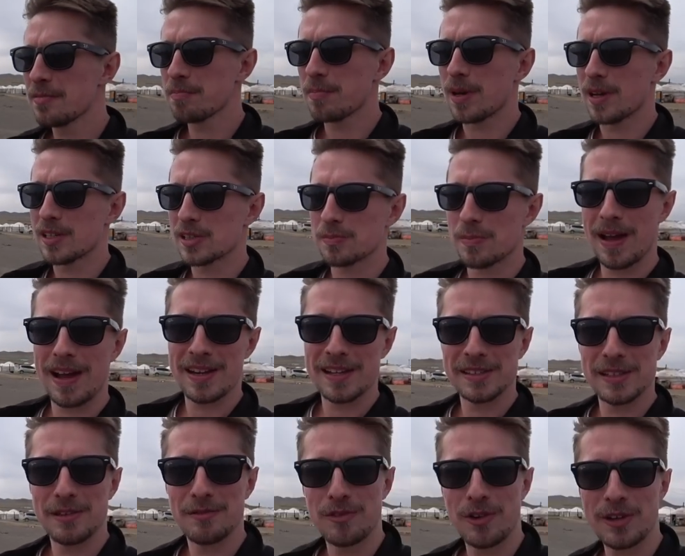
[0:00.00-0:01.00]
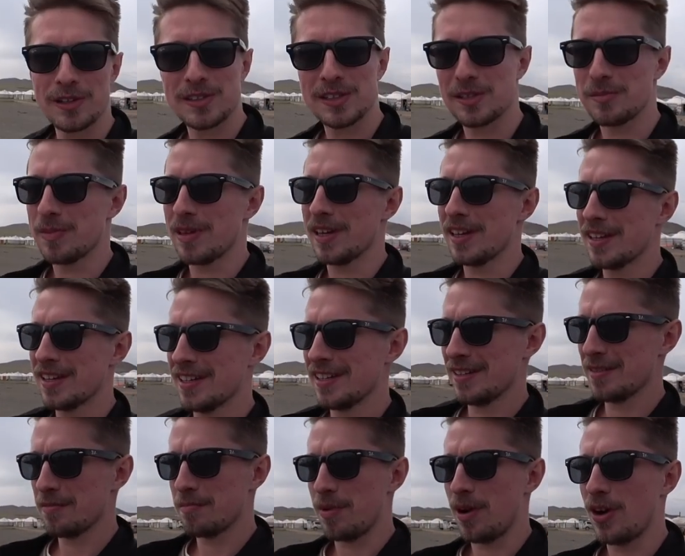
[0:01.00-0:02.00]
But this man has invited me
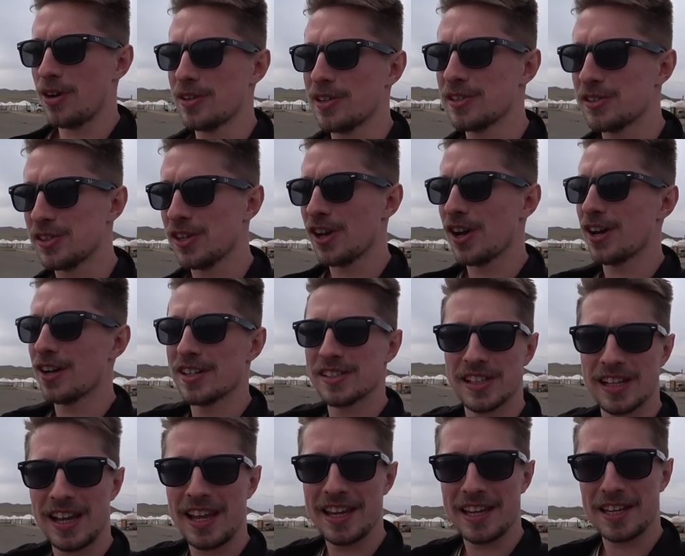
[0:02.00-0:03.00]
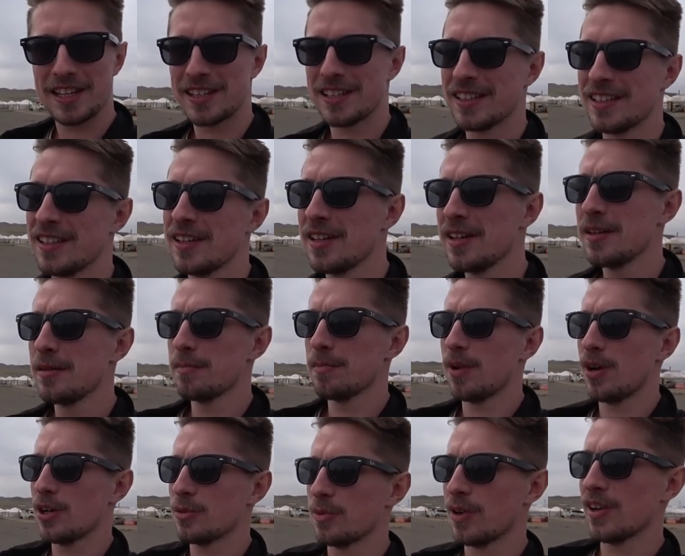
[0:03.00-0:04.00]
behind his yard. There's a lake
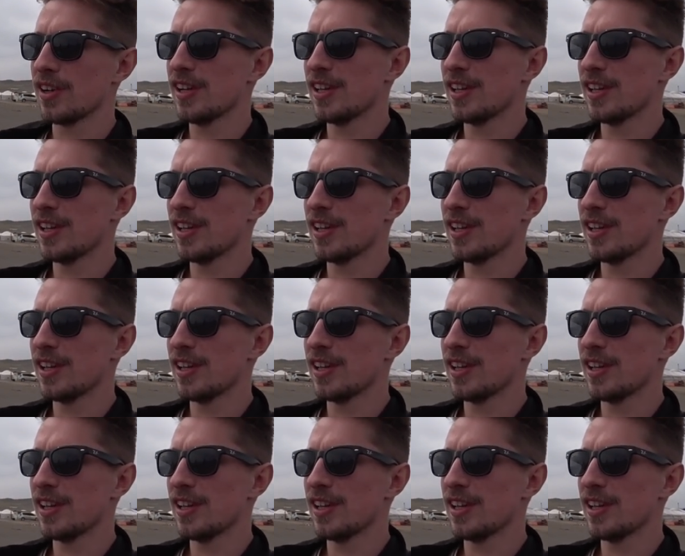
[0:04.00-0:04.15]
behind where he